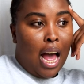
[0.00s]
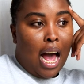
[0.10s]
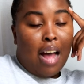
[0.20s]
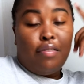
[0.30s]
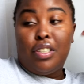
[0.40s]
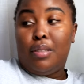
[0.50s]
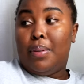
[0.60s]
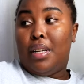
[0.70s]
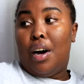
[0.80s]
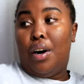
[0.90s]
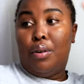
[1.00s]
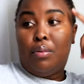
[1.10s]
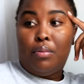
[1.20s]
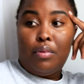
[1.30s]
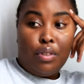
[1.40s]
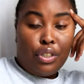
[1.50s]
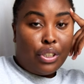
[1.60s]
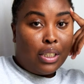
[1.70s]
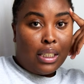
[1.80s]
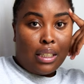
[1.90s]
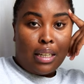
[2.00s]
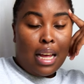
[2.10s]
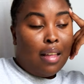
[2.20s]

I've just been at home chilling.